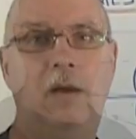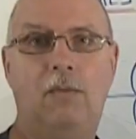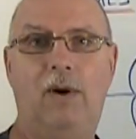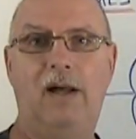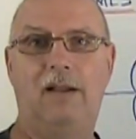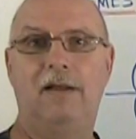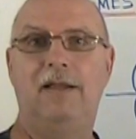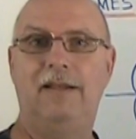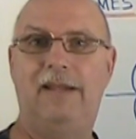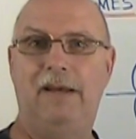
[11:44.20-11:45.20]

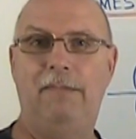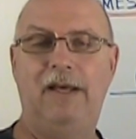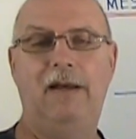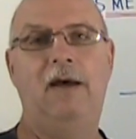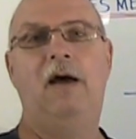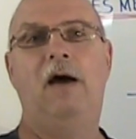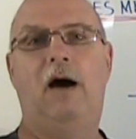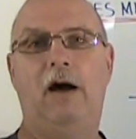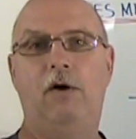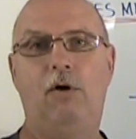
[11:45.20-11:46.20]
Well, Desmes,
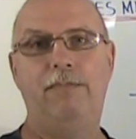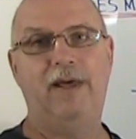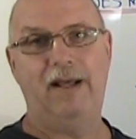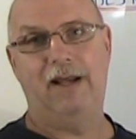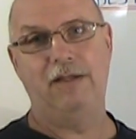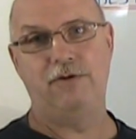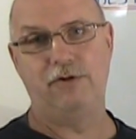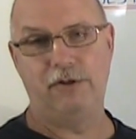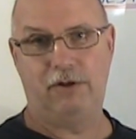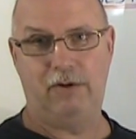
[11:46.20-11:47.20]
I hope that
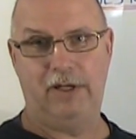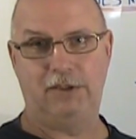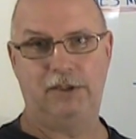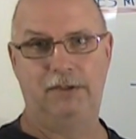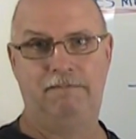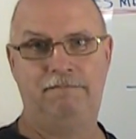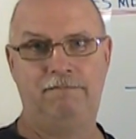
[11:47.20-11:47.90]
answers your question.